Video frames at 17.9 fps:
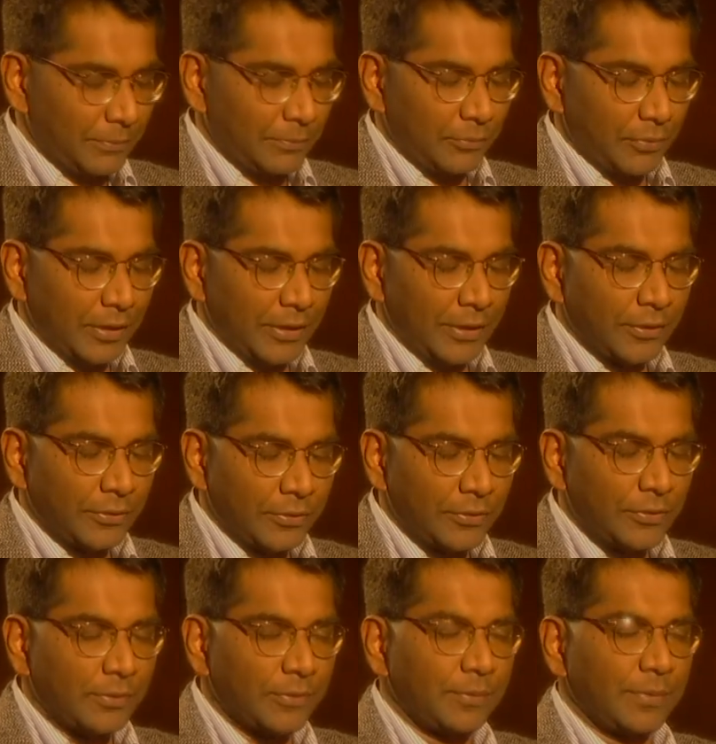really
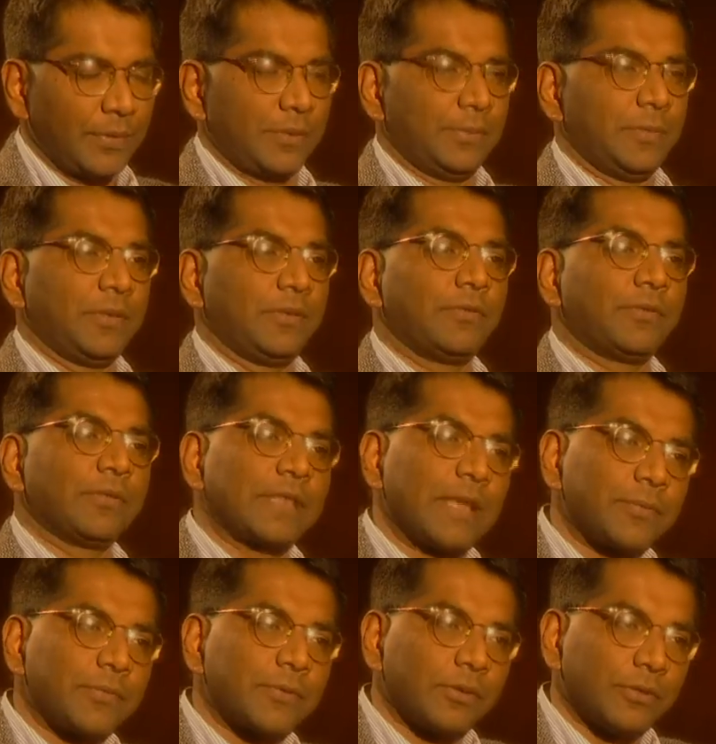enthused me has been the
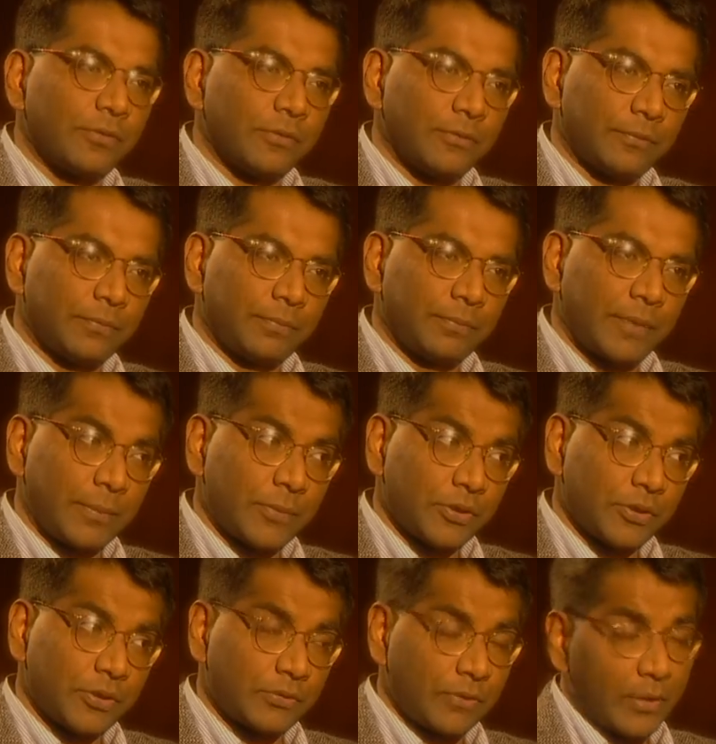reception of
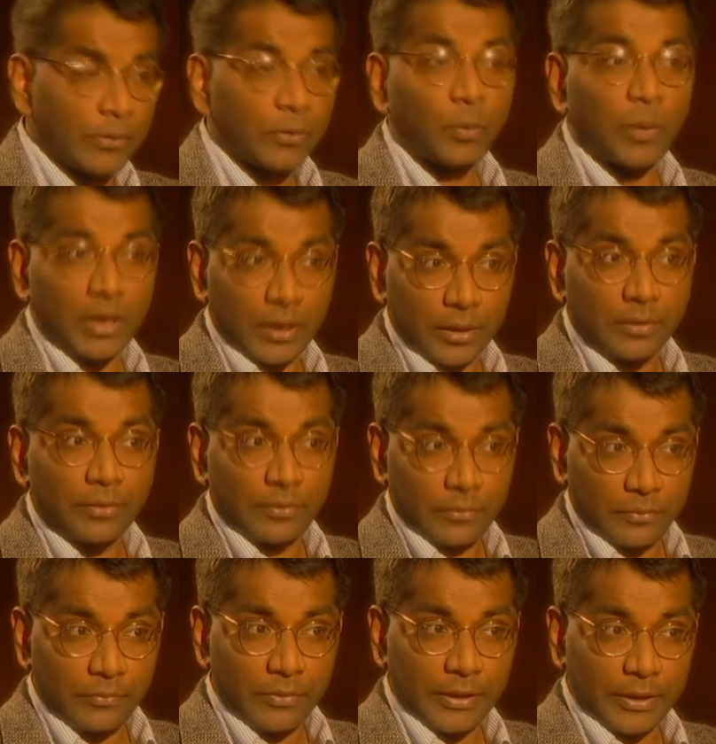publishers around the world,
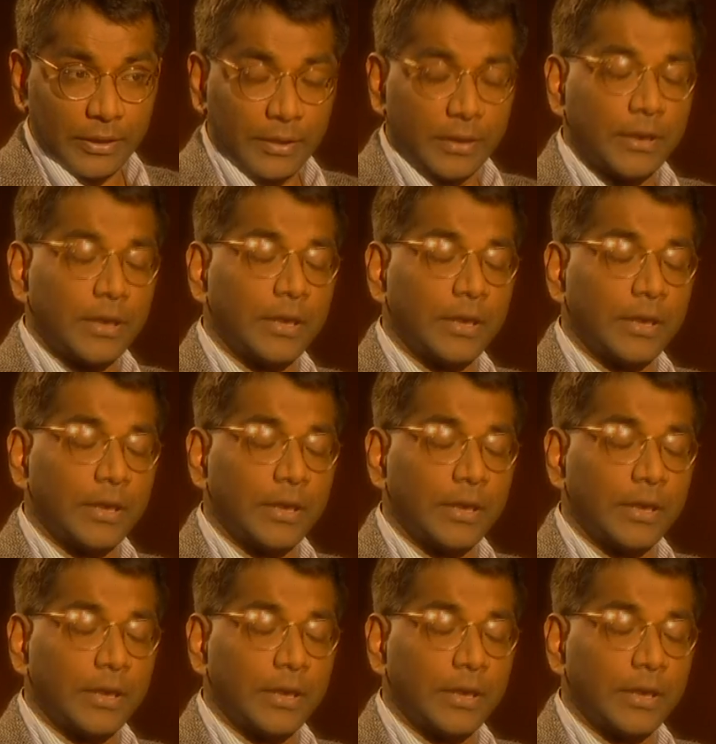really,